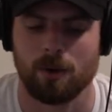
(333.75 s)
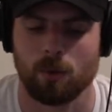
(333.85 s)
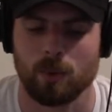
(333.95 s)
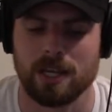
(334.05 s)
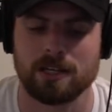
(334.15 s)

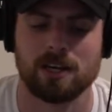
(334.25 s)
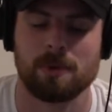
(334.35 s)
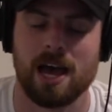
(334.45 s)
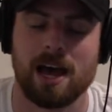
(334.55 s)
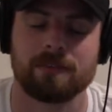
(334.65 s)
we ended
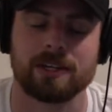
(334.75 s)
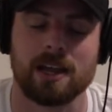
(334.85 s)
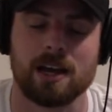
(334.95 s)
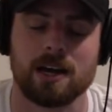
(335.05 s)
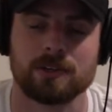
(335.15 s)
up having
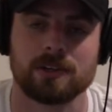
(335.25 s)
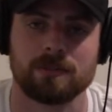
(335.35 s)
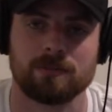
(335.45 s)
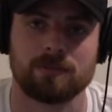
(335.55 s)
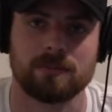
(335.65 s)

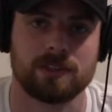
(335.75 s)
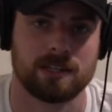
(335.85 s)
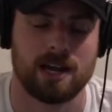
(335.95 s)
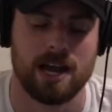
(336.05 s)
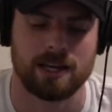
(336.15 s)

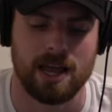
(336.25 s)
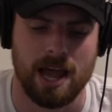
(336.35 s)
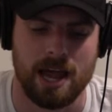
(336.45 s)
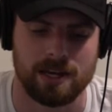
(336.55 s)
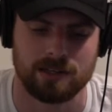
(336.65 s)
159
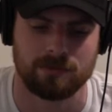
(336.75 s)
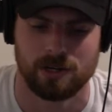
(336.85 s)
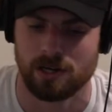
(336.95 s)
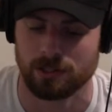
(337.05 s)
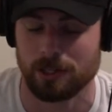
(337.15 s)
active
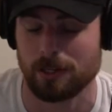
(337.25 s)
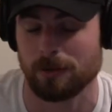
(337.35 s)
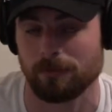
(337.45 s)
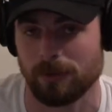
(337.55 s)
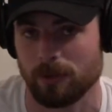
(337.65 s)

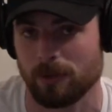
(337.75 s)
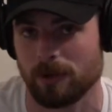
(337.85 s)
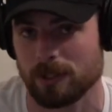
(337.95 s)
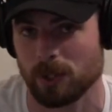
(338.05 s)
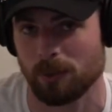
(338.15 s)
concurrent
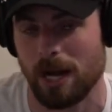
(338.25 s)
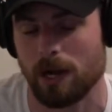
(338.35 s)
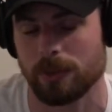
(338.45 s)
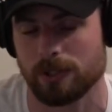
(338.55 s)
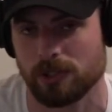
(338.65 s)
viewers
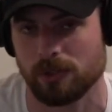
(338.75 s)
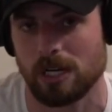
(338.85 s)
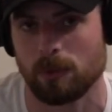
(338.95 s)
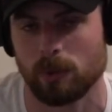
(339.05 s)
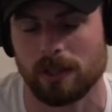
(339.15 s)
throughout the
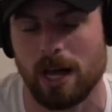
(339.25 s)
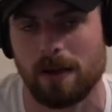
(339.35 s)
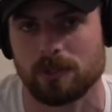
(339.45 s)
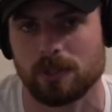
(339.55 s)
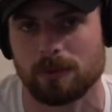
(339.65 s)
stream when we
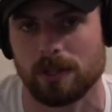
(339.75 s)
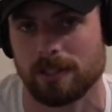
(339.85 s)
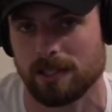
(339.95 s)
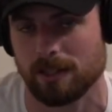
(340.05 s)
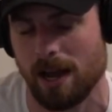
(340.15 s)
live streamed on
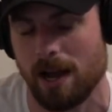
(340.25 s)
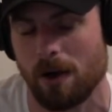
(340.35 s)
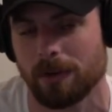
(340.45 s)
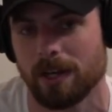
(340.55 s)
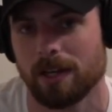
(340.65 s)
this
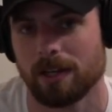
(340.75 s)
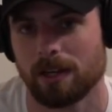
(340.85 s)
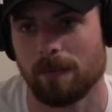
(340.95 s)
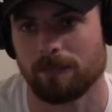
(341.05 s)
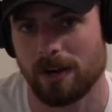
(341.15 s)
account
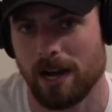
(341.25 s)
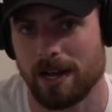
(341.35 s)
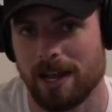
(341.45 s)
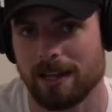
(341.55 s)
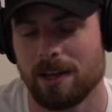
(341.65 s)
come
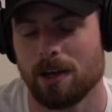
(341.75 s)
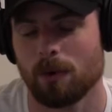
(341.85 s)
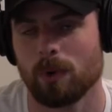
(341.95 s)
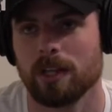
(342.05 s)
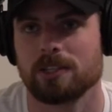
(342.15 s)
Friday,
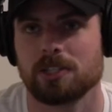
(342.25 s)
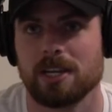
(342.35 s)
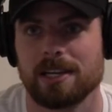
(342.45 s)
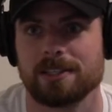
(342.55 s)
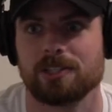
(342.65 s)
which
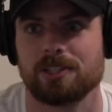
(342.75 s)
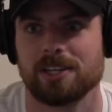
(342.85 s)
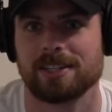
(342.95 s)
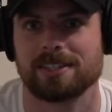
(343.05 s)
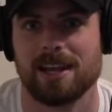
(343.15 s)
is
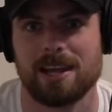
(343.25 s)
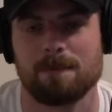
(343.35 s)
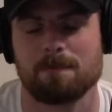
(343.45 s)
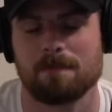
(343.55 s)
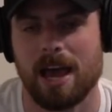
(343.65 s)
just a
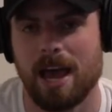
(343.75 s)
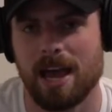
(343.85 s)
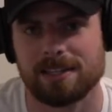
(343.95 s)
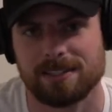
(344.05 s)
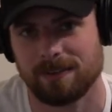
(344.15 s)

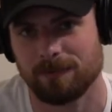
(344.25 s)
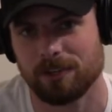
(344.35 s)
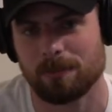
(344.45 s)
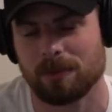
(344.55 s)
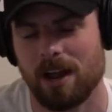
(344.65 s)
massive
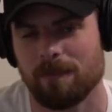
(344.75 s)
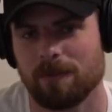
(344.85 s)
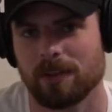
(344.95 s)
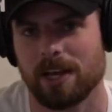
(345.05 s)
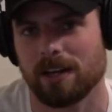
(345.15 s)
number. I
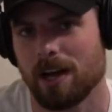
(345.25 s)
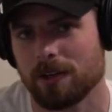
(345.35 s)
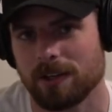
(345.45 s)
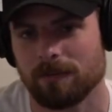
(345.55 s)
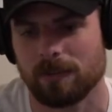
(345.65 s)
feel like
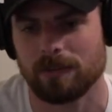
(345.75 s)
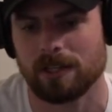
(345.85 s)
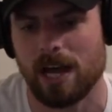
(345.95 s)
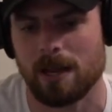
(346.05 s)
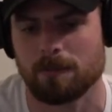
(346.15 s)

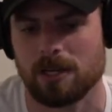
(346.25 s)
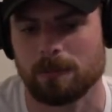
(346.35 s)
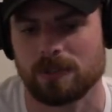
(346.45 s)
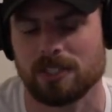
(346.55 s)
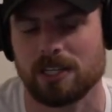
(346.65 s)
159
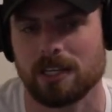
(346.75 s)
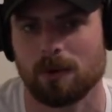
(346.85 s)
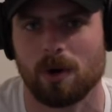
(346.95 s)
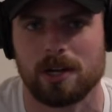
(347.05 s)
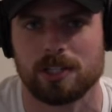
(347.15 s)
people sitting
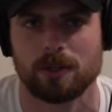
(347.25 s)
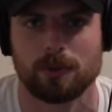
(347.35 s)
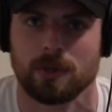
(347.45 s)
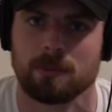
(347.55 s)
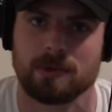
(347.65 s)
and watching a
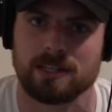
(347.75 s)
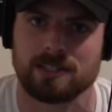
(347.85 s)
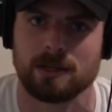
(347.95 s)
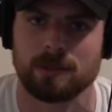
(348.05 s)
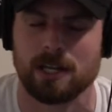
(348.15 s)
30-minute
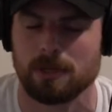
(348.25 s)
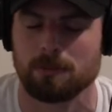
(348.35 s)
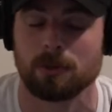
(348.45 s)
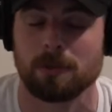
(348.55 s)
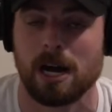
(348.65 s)
segment. Now,
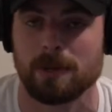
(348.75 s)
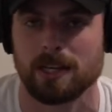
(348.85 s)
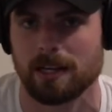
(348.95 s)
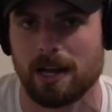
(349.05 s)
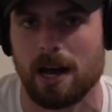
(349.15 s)
people are
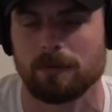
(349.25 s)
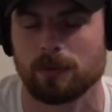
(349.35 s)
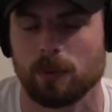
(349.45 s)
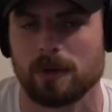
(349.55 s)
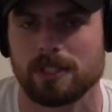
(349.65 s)
popping in and out, of
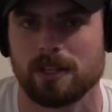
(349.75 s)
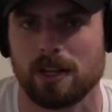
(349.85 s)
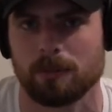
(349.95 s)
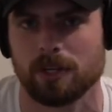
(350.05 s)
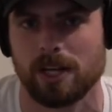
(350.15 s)
course, and the
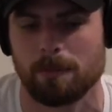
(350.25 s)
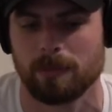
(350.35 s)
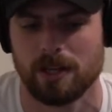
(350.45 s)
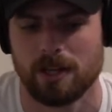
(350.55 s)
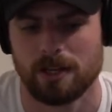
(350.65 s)
number
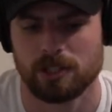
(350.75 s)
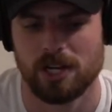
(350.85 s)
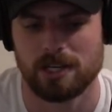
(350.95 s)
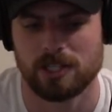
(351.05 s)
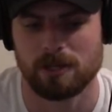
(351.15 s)
kept
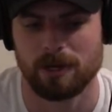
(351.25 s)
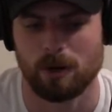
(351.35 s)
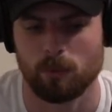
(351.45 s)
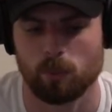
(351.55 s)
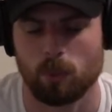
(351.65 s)
changing,
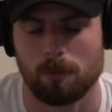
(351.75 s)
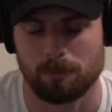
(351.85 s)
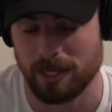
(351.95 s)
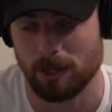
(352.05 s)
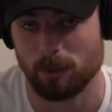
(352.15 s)
but our
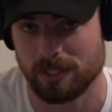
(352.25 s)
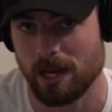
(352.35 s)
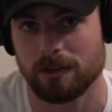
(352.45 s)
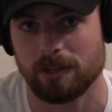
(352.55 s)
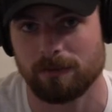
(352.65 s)
peak was
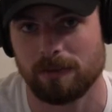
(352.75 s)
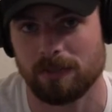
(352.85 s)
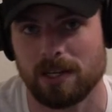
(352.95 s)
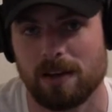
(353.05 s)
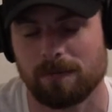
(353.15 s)

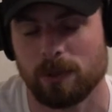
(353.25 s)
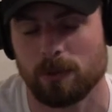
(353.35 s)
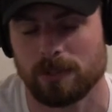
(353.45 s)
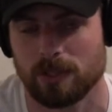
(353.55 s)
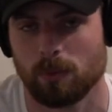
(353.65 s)
159
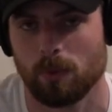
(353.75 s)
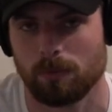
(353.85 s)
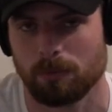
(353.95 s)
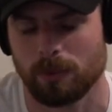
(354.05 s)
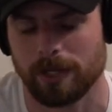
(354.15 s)
viewers at
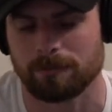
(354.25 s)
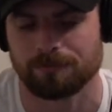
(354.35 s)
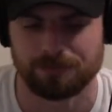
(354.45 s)
one point.